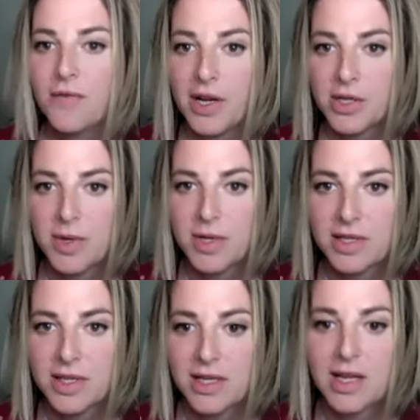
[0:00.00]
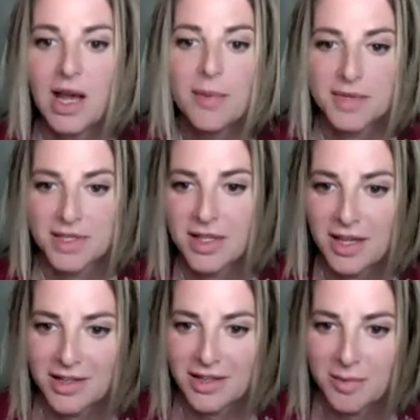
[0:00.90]
Fleischmann's like time is a
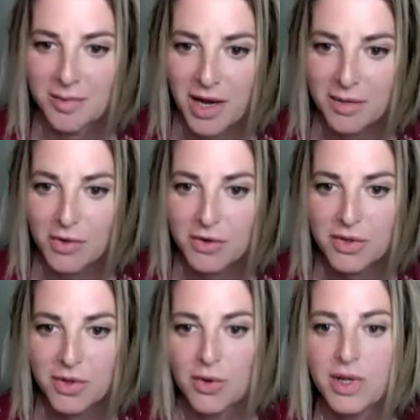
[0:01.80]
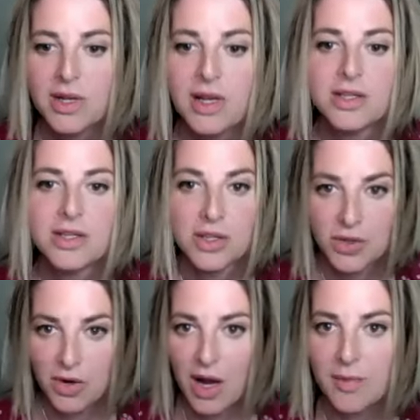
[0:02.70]
thing that a body moves through. It, it's
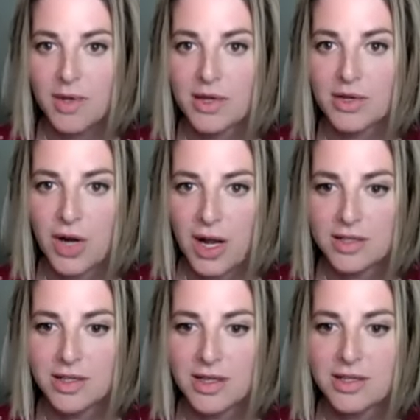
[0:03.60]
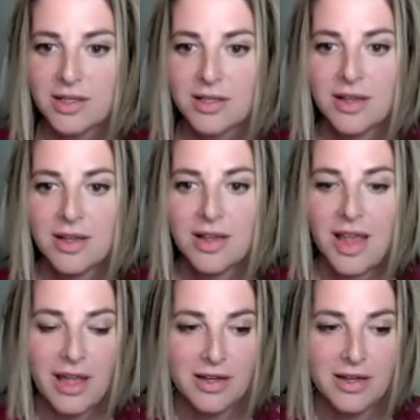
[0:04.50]
describing transness mm-hmm.